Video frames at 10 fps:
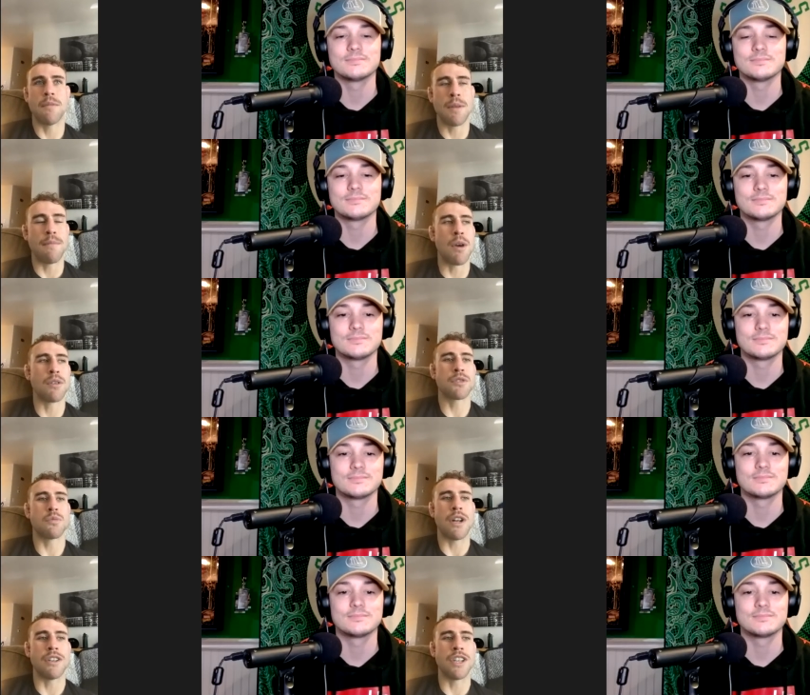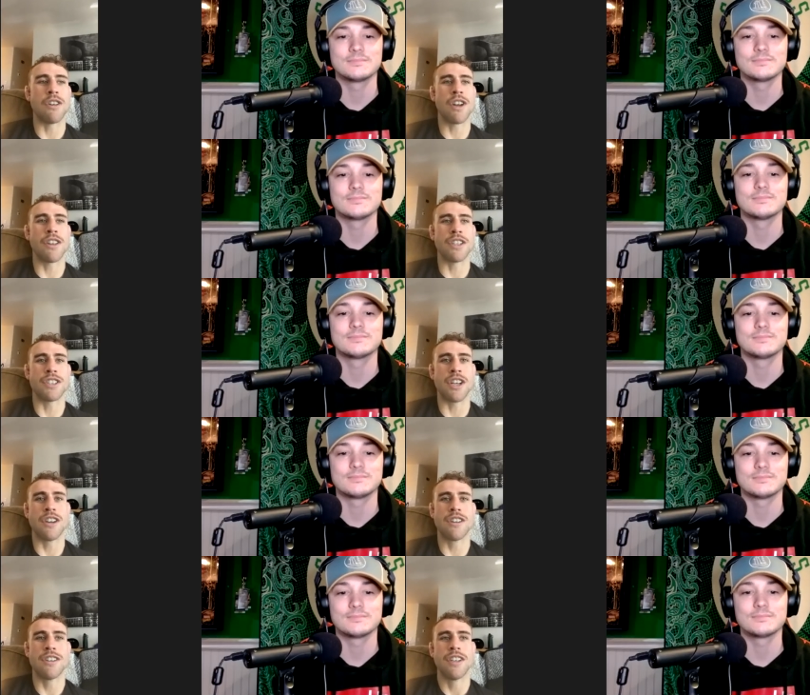Speaker 1: the most well-known on the
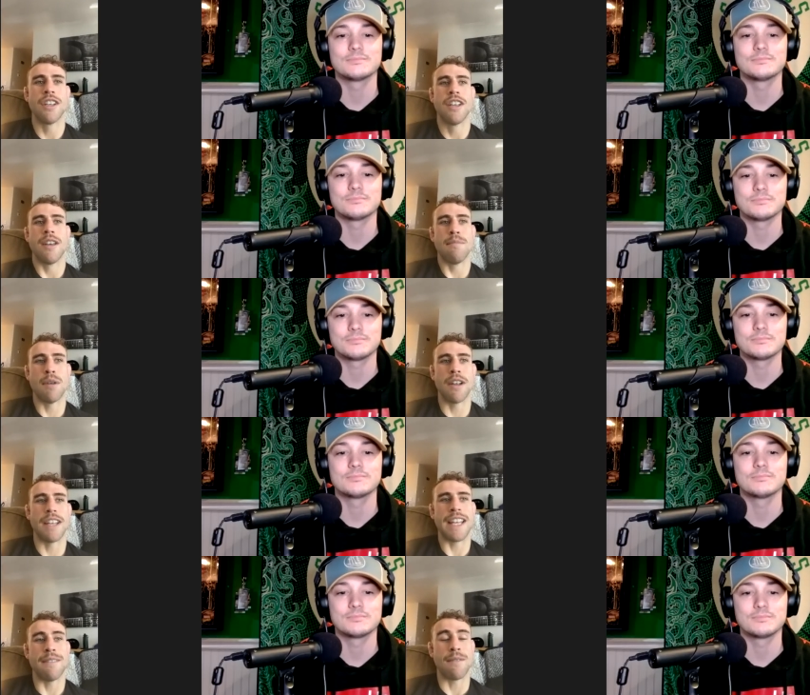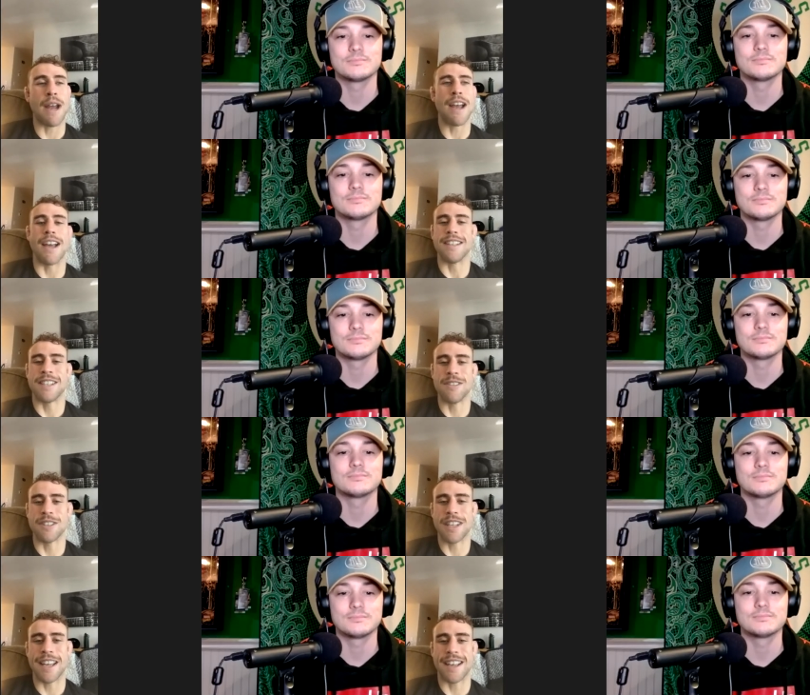show, but in my eyes, he
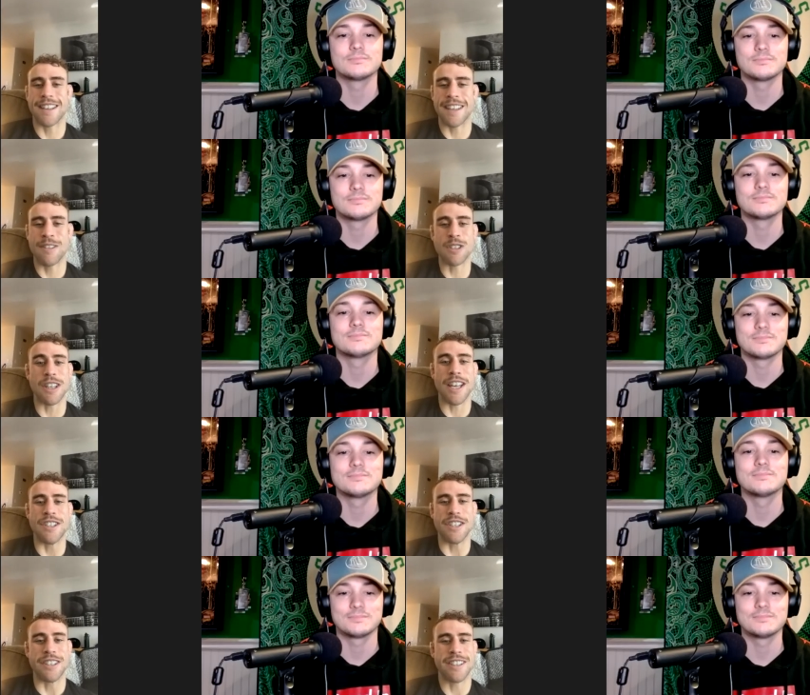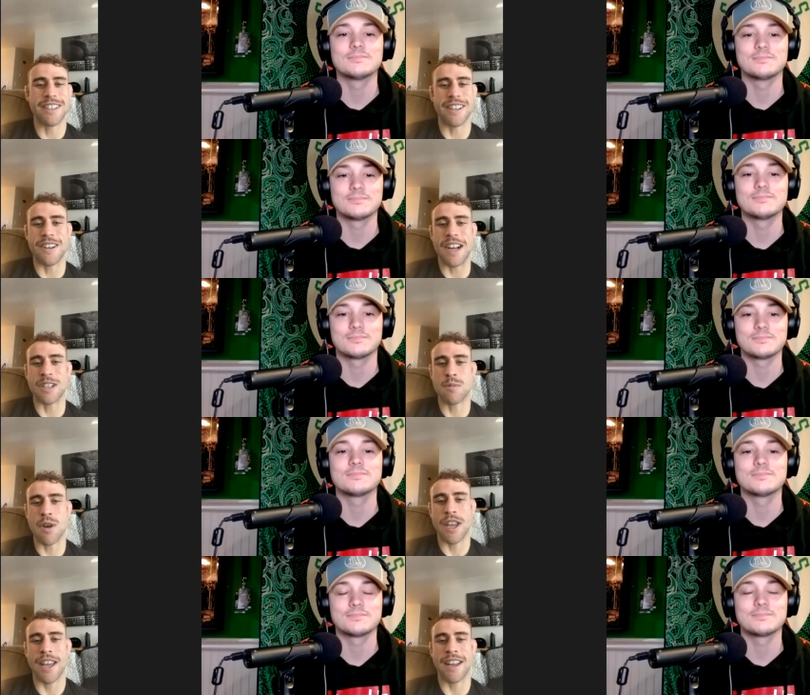was a legend, you know, out of
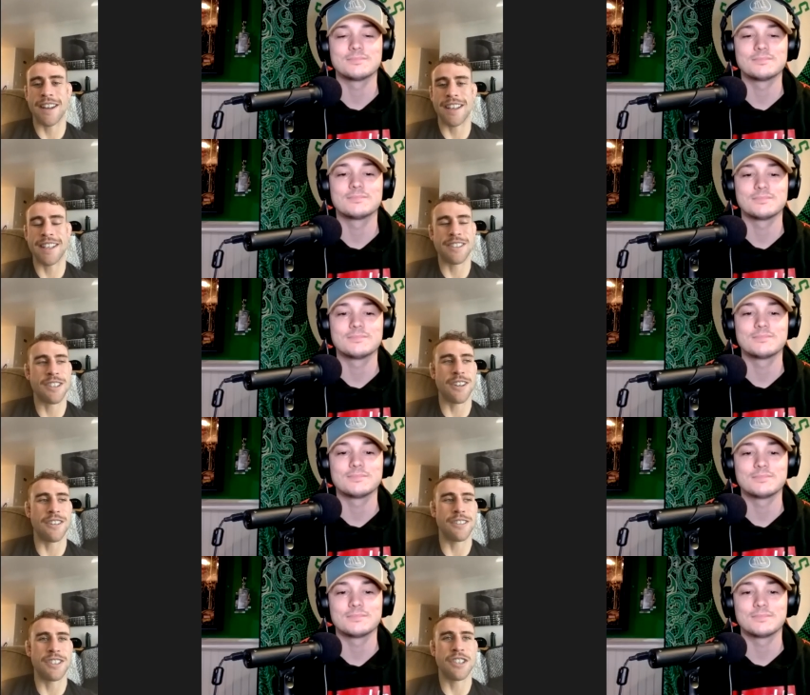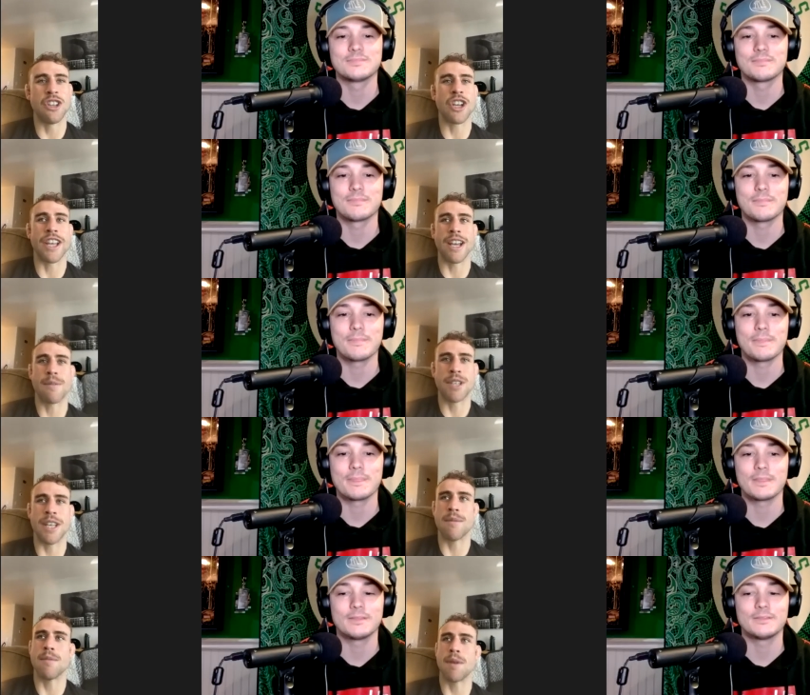Spokane. And so looking up to
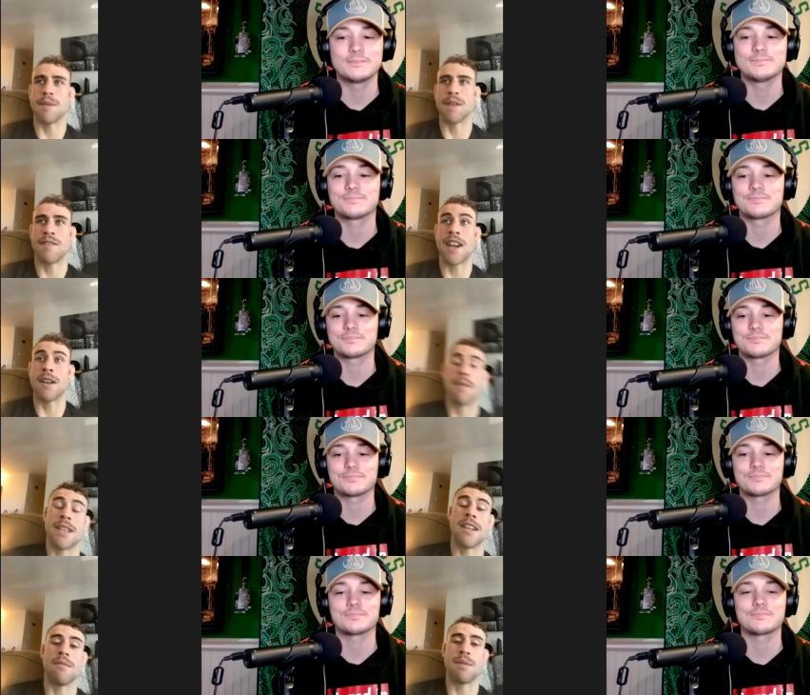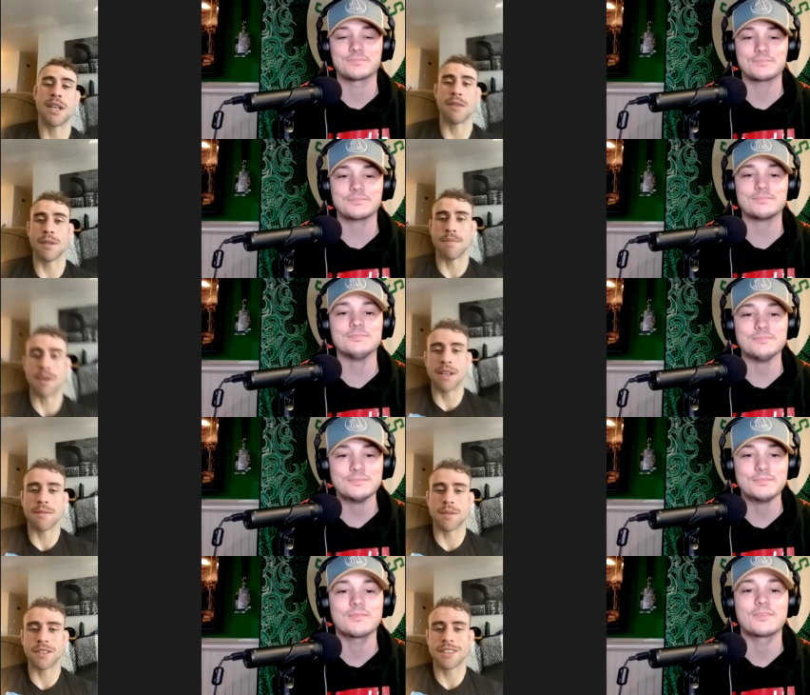him and being able to fight him and then being able to beat
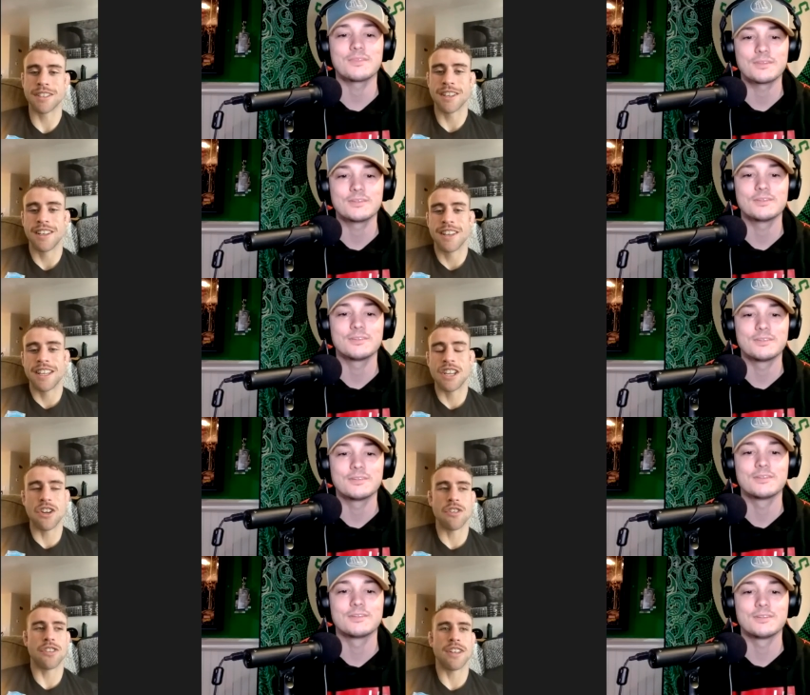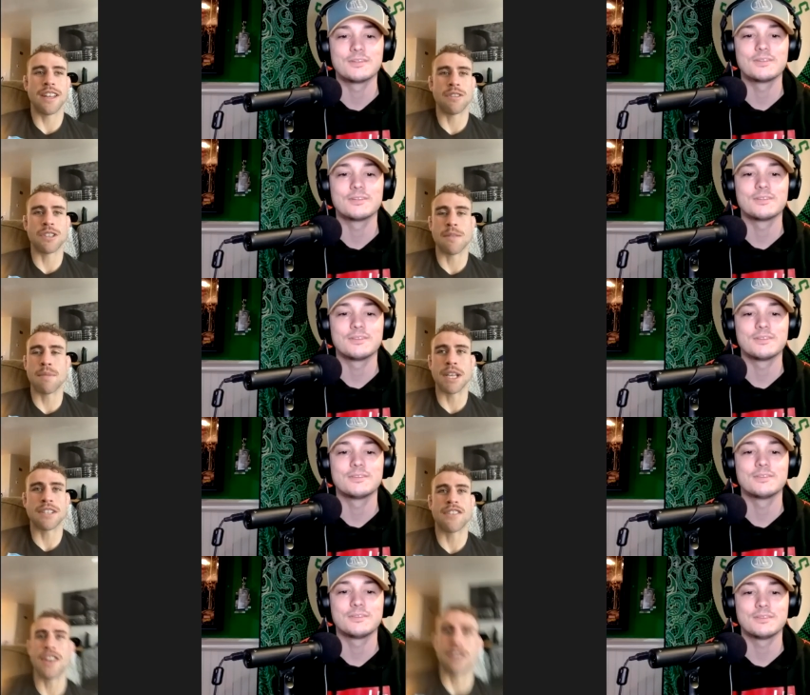him was, you know, that was the
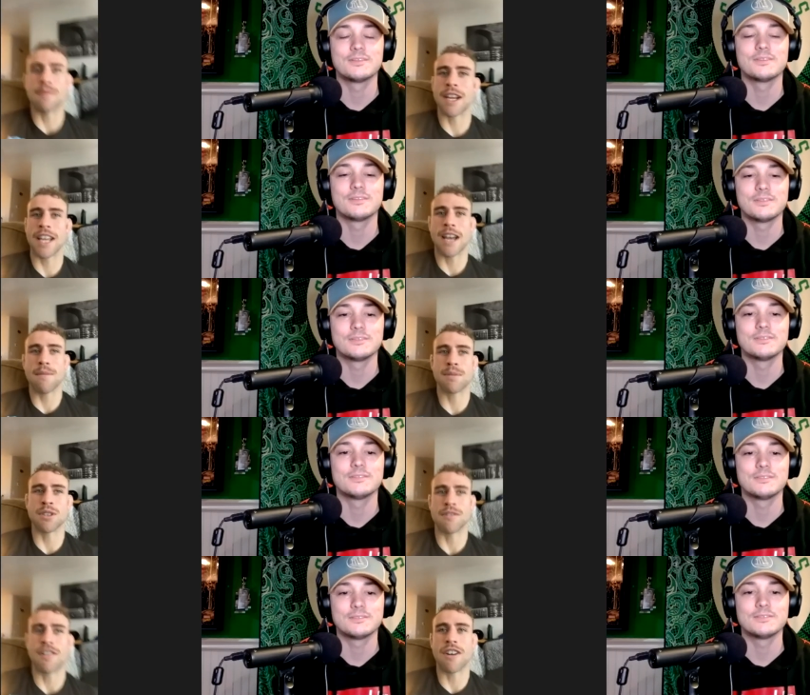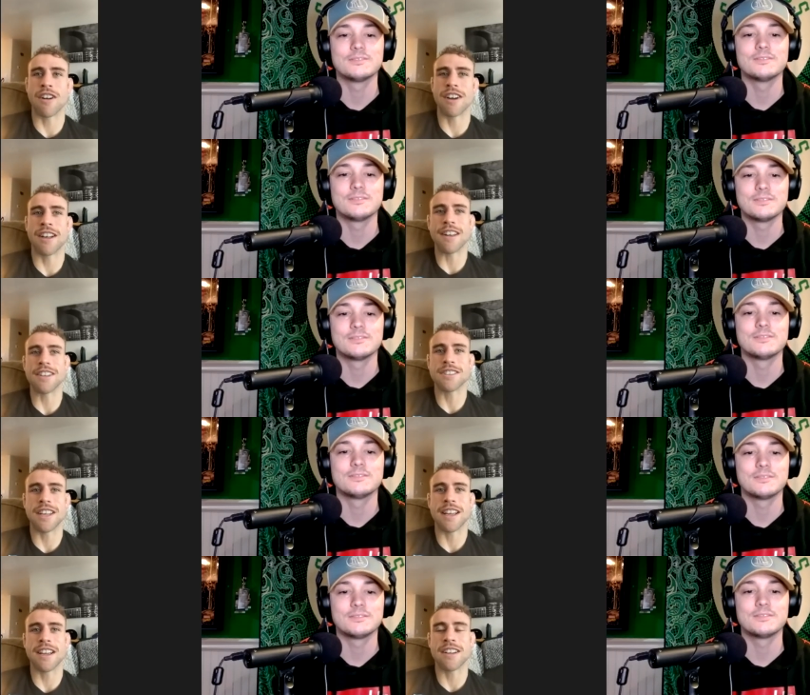biggest feather in my cap so far. And I just
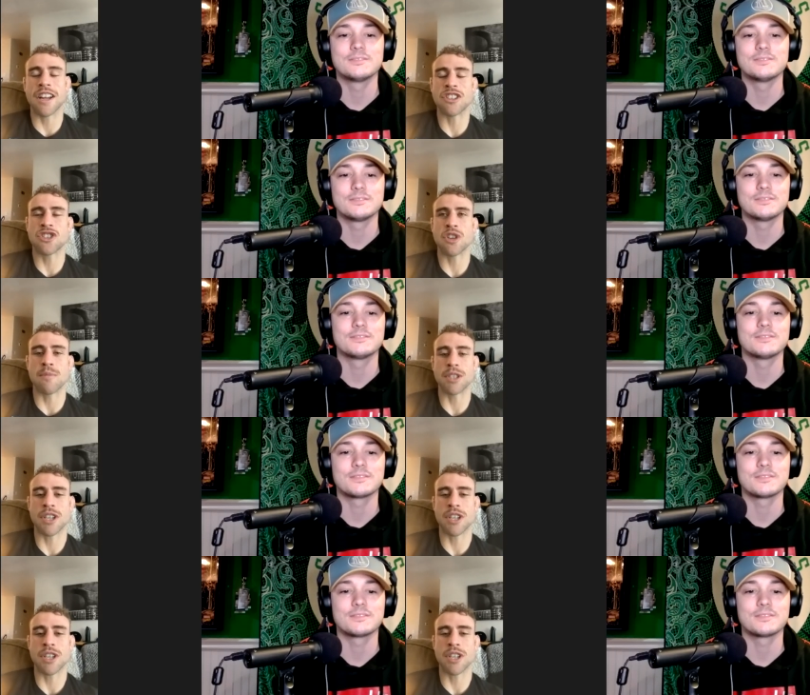like got so much